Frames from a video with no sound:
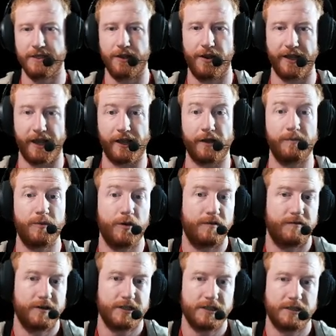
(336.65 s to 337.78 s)
learning and computer
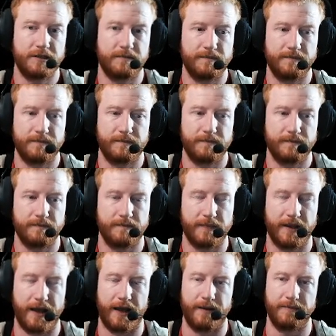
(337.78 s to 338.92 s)
vision
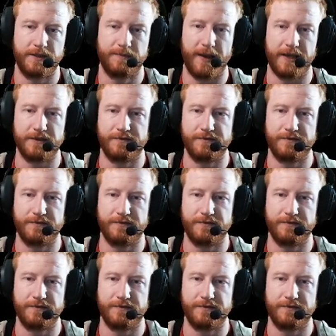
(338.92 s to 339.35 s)
space